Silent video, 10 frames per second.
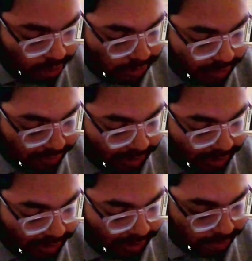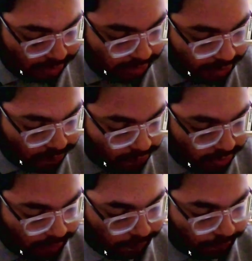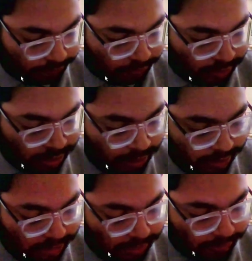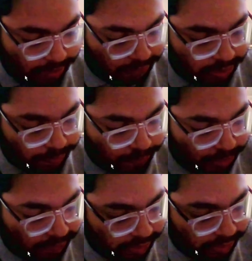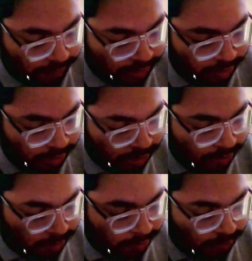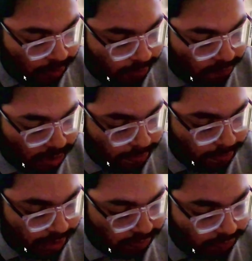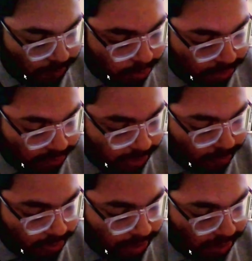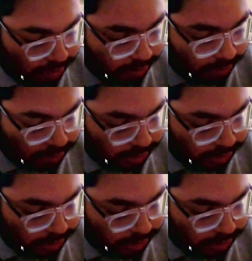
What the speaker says: 17 minus 16, 1. Similarly, 1.5. 1 minus 1.5, minus